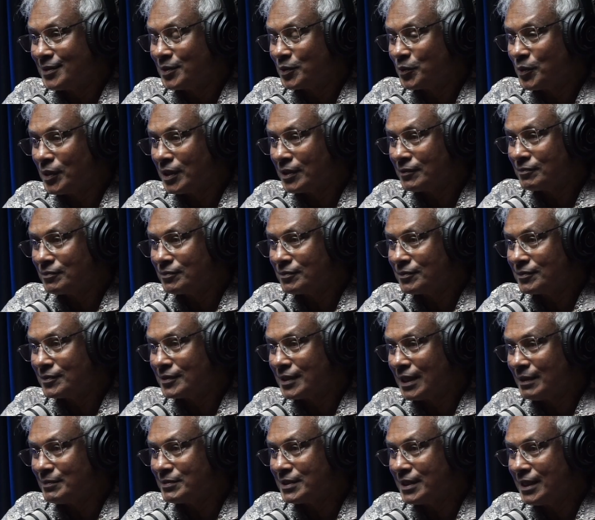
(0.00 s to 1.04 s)
so 12
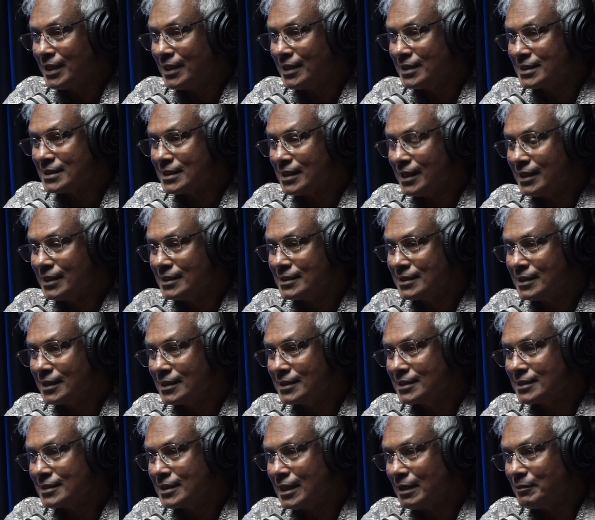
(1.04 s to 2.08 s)
times 8 is
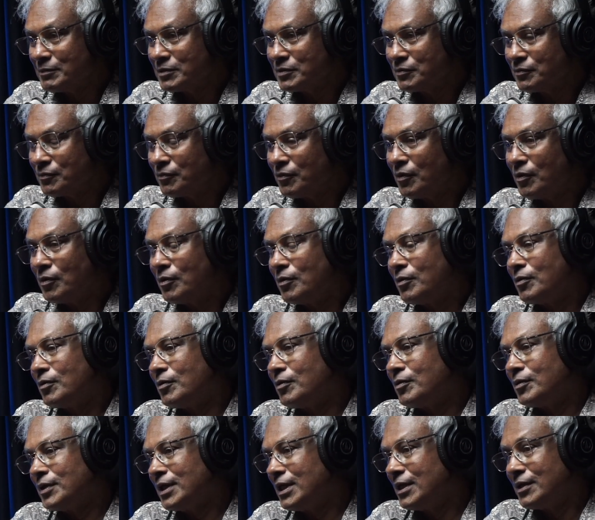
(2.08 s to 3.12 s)
96 times 4.
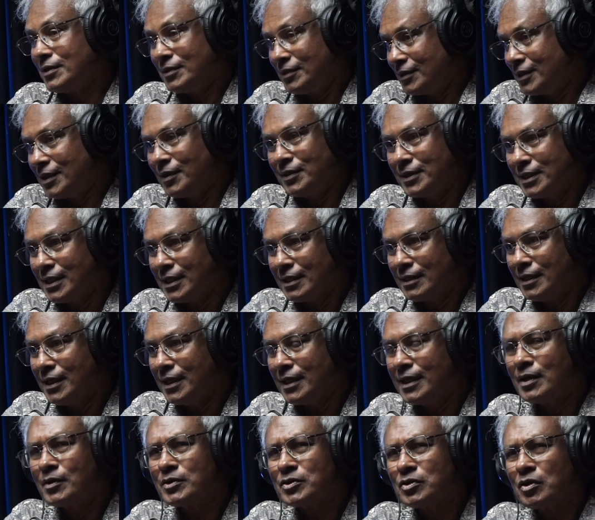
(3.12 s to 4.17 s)
Then you can't calculate
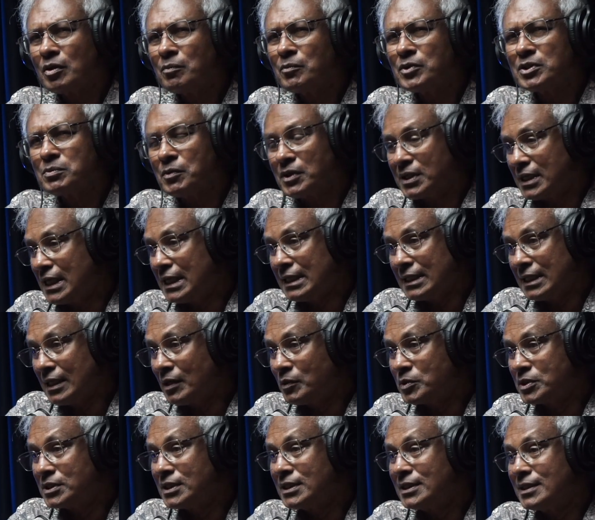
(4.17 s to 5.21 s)
it out. It's almost about
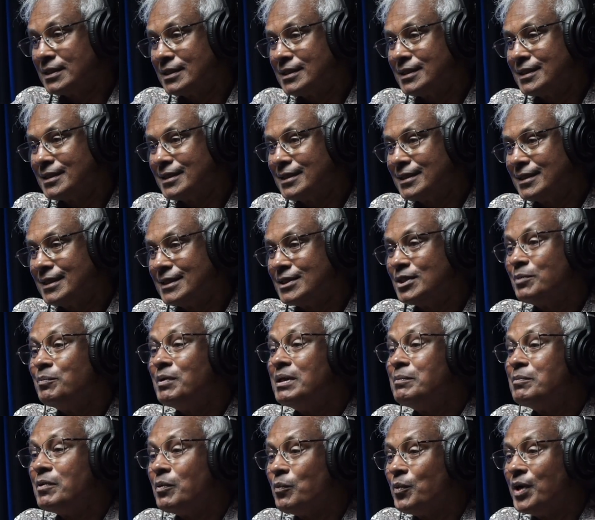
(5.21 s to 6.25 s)
10,000. It's your
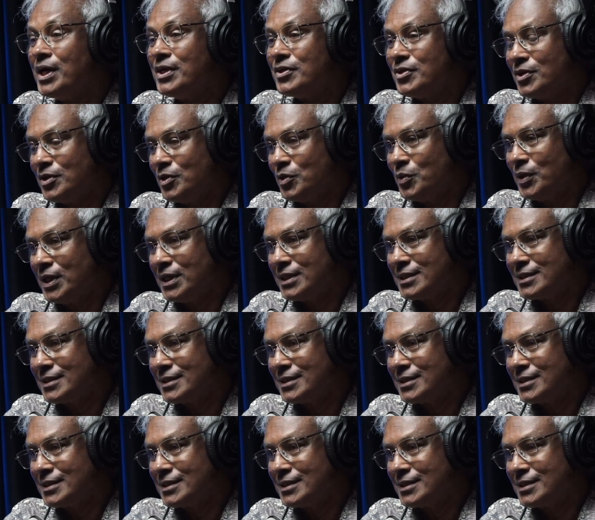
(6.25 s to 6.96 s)
minimum wage in the US.